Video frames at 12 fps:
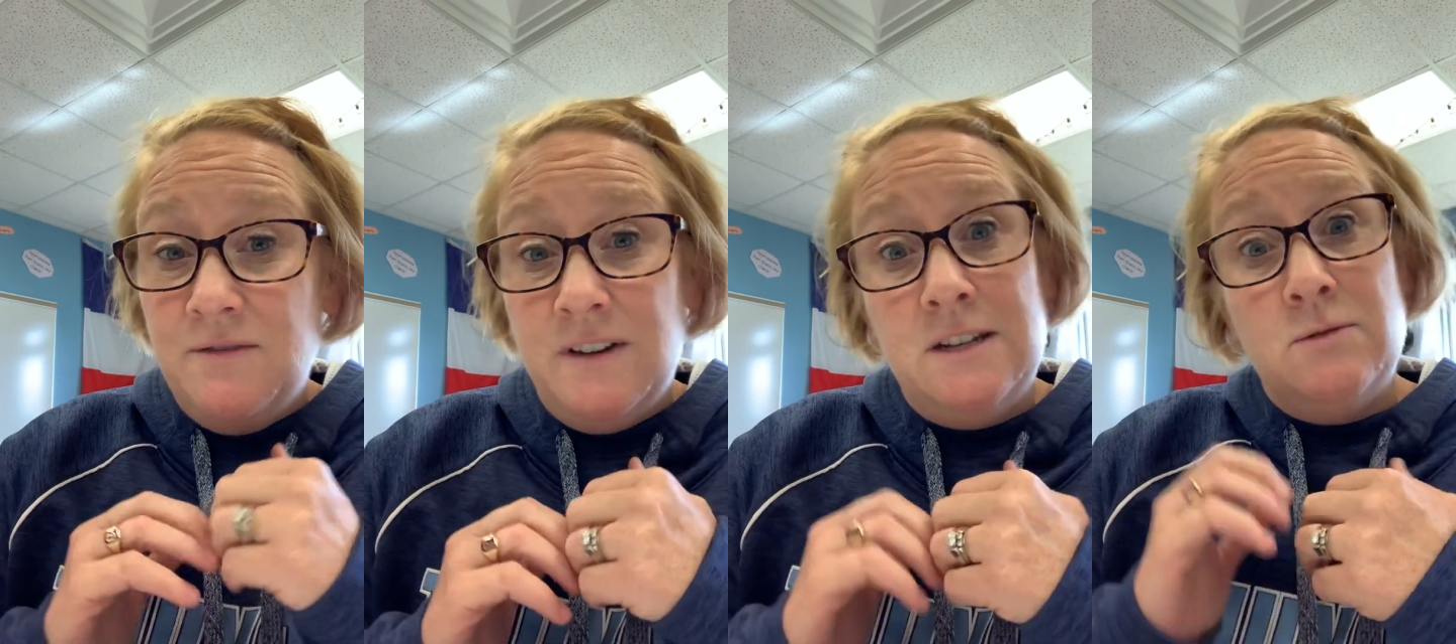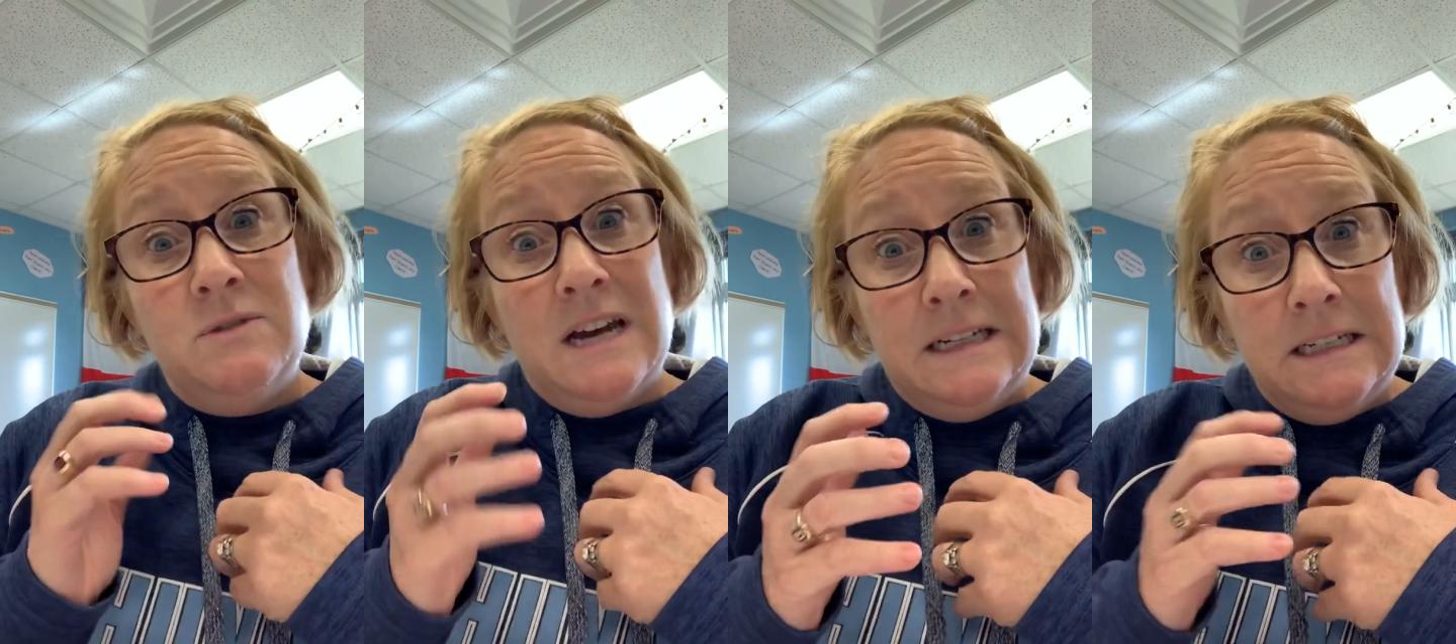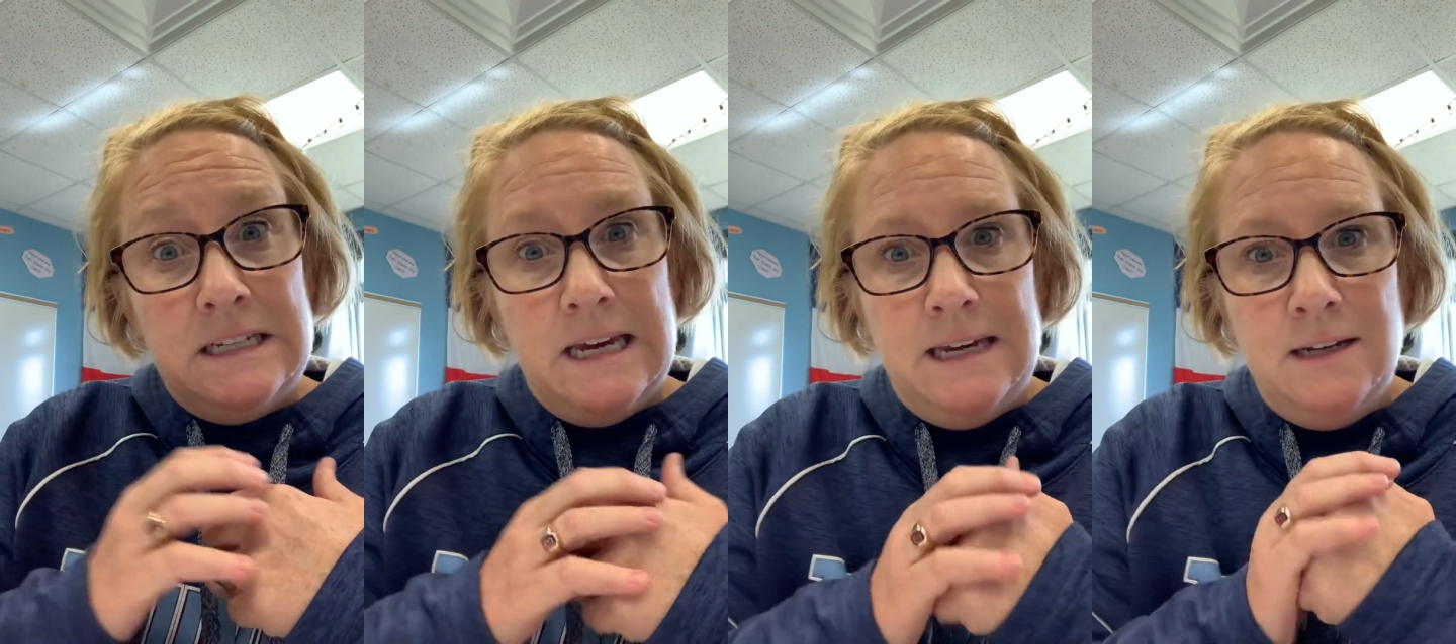if I do
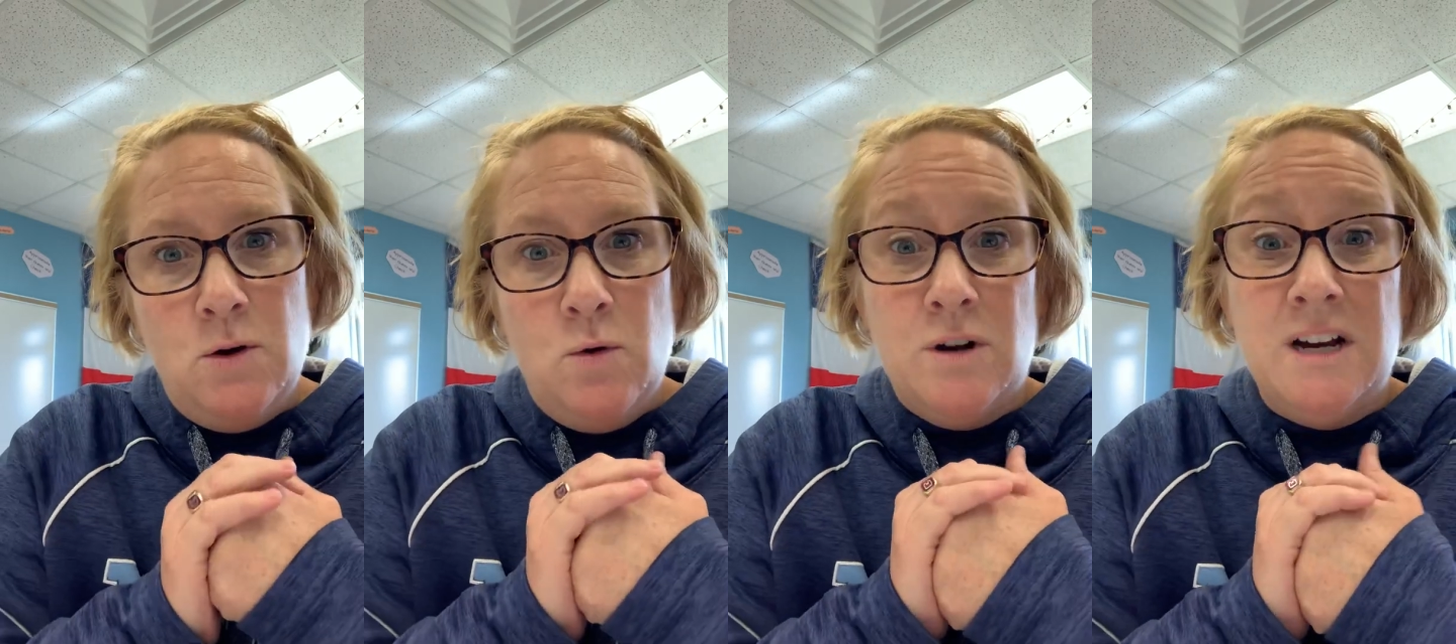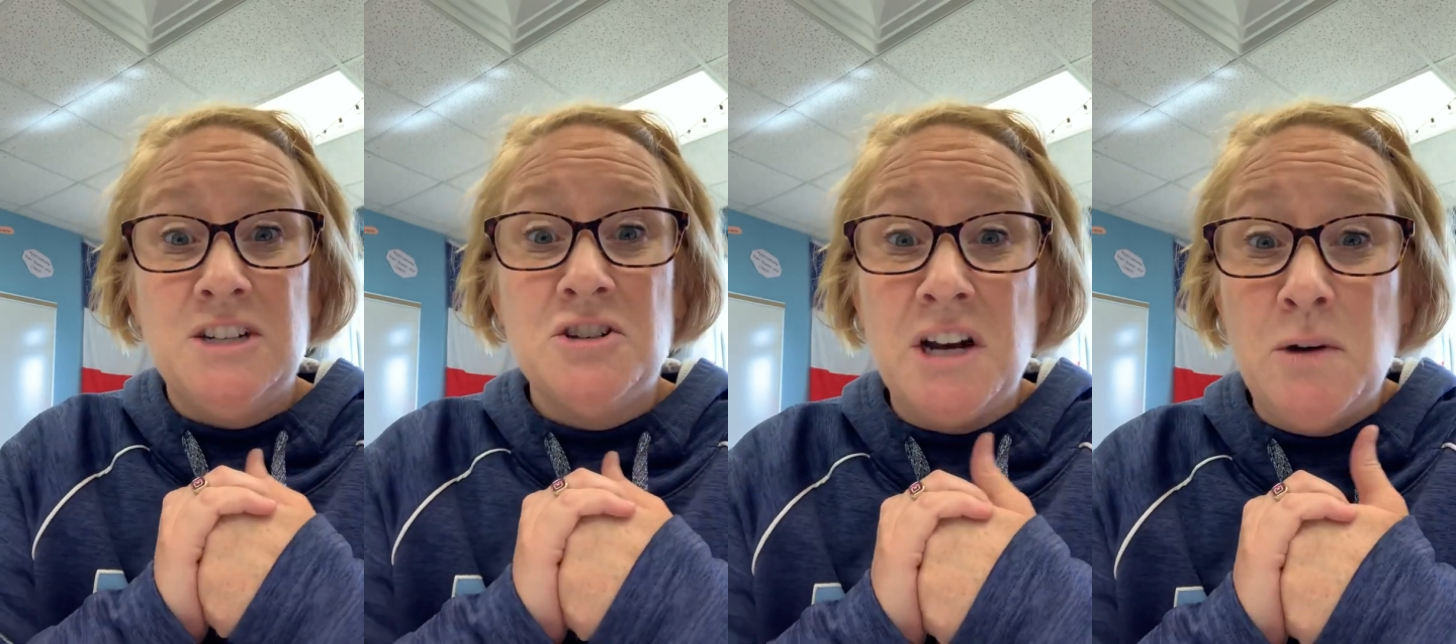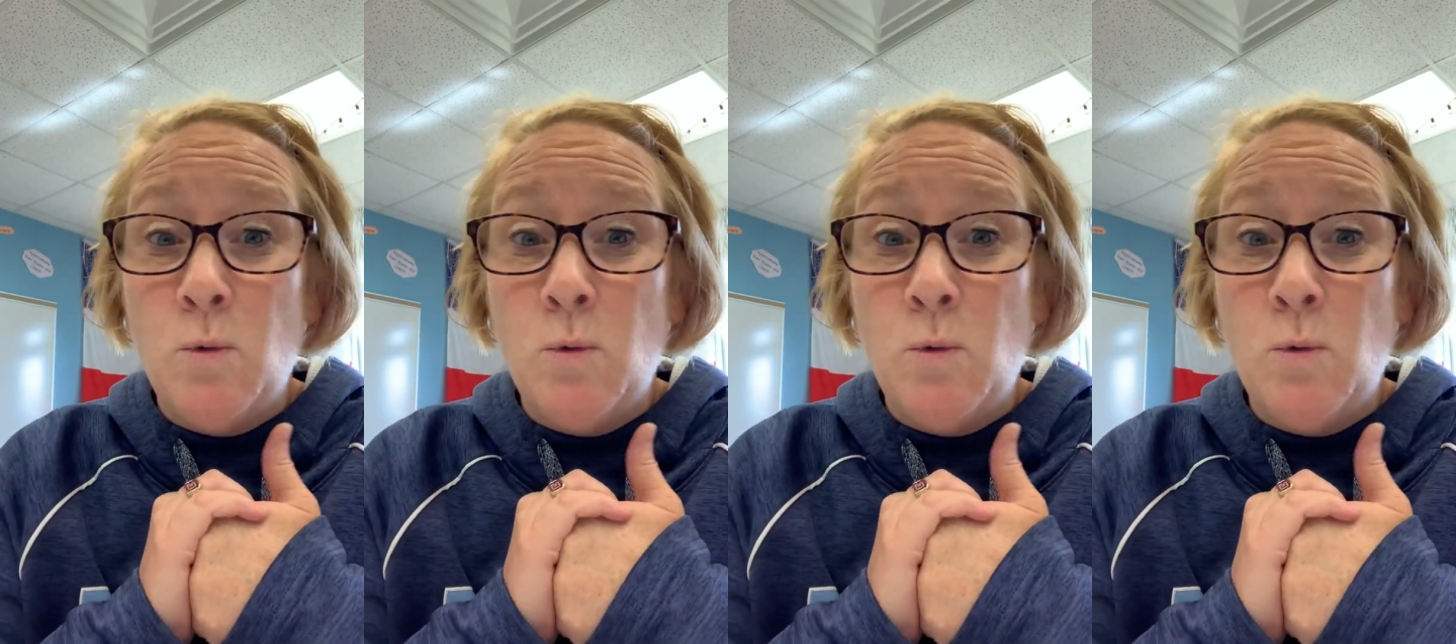90-10, or I tried